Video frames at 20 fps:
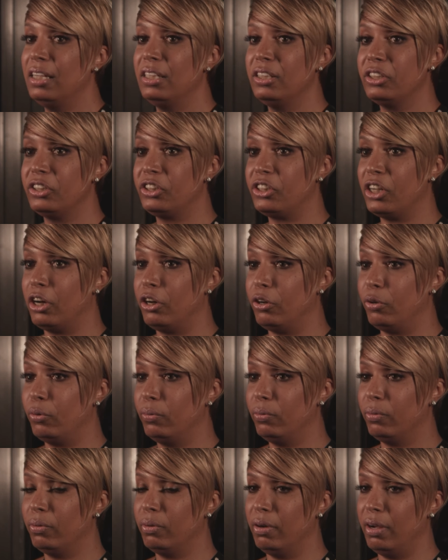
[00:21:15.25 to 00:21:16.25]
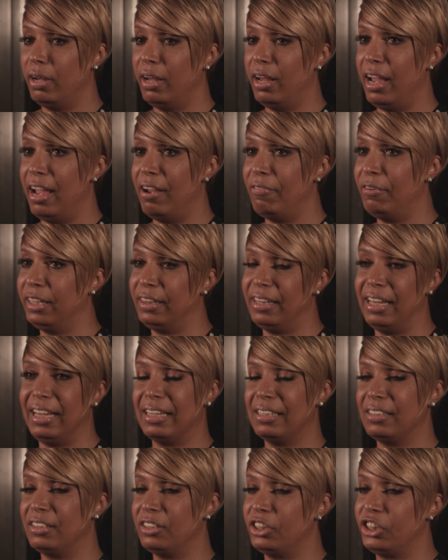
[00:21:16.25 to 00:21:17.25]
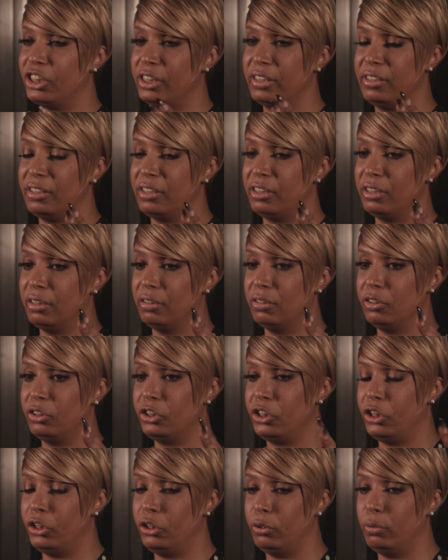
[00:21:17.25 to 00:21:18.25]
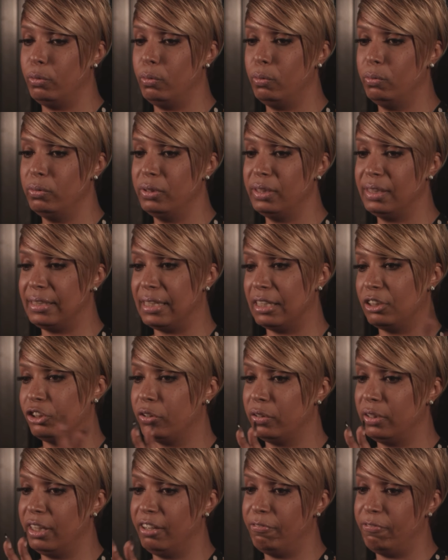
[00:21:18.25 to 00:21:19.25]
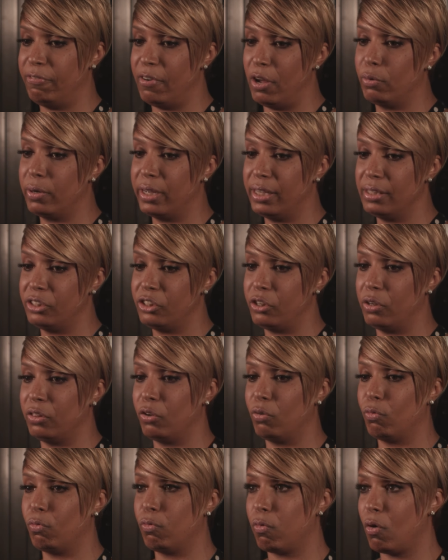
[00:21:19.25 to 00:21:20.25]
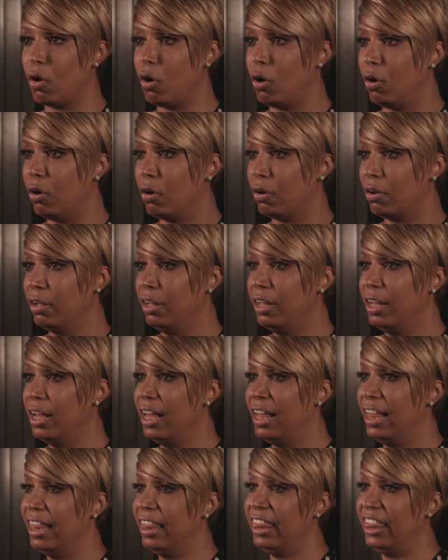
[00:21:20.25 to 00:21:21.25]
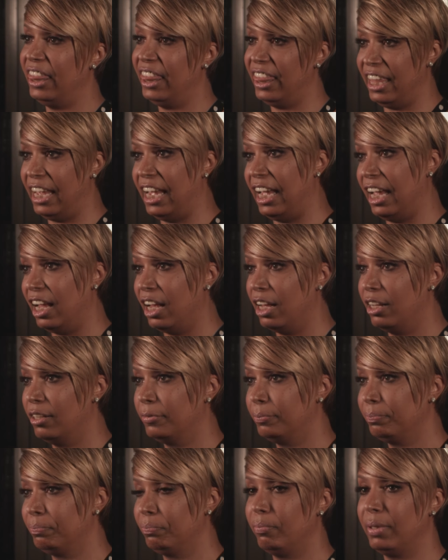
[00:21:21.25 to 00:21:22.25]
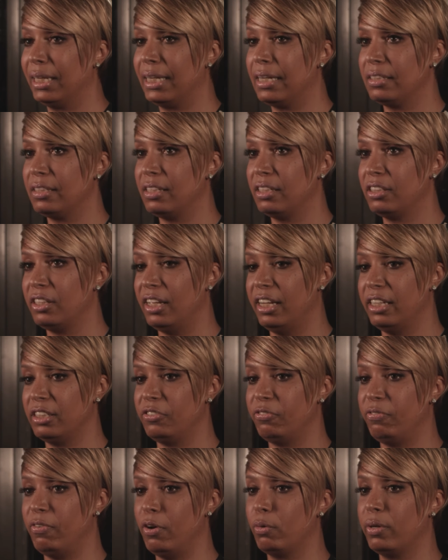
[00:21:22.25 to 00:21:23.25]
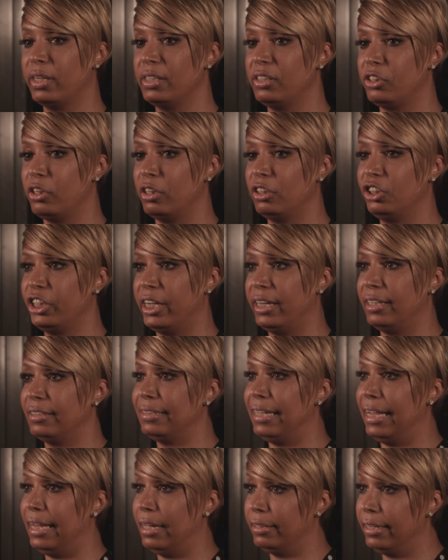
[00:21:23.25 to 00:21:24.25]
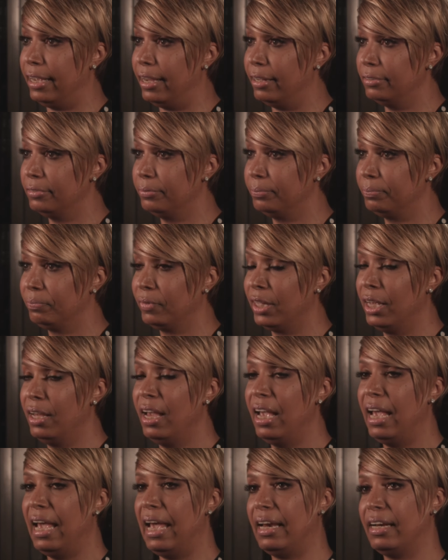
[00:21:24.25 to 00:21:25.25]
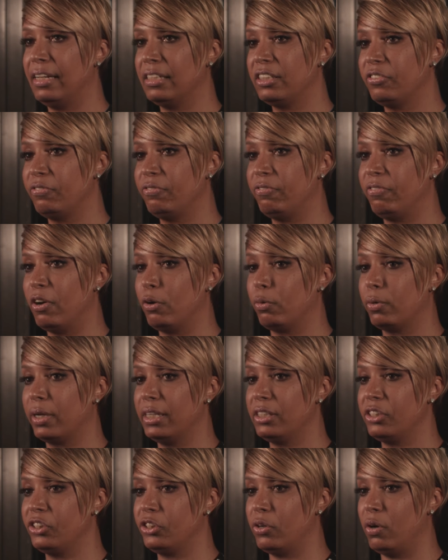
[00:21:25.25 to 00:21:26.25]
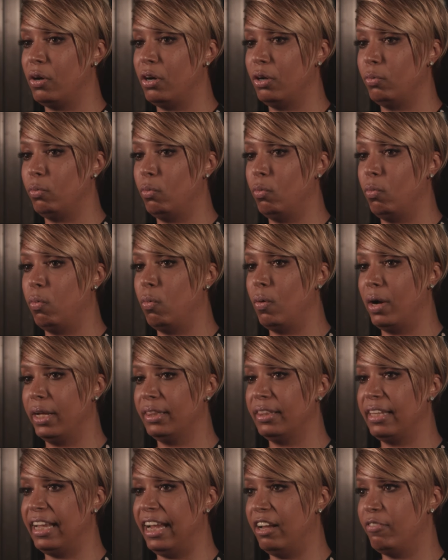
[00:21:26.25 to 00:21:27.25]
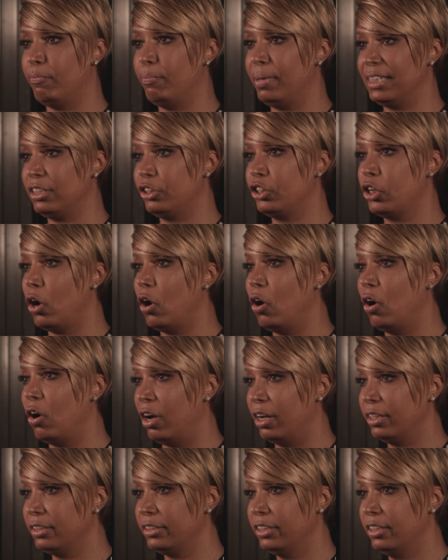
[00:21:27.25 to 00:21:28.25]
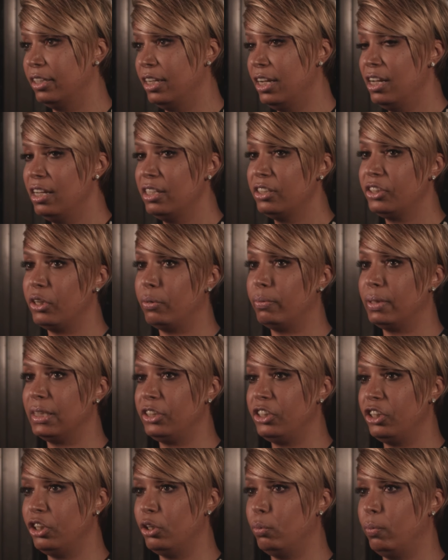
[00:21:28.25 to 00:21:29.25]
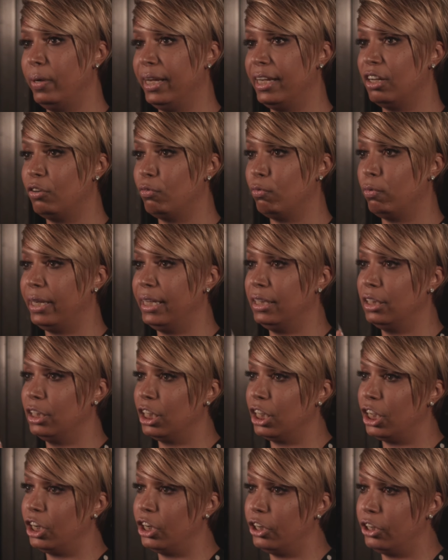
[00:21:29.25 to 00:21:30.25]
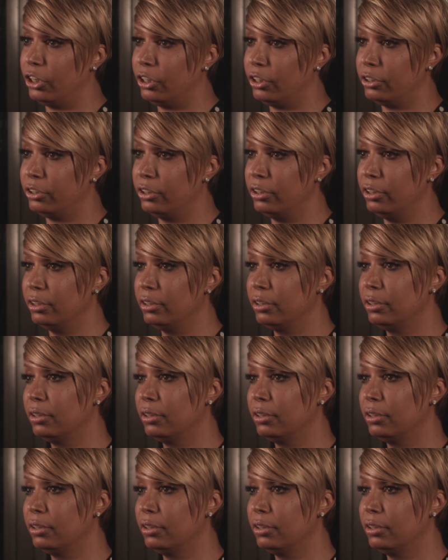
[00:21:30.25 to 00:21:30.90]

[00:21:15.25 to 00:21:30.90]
So everything is just too centrally focused on the wrong thing because it's focused on genitalia and it's focused on what they have been taught. So until we can relearn